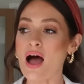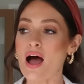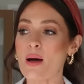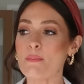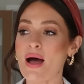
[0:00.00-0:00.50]

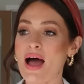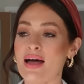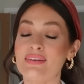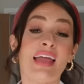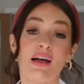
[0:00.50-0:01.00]

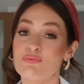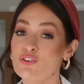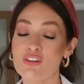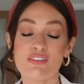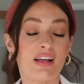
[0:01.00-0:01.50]
And yeah,
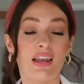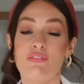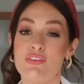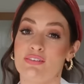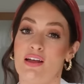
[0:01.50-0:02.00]
just looks like a
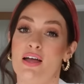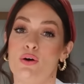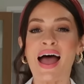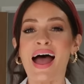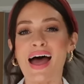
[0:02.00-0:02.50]
lovely style.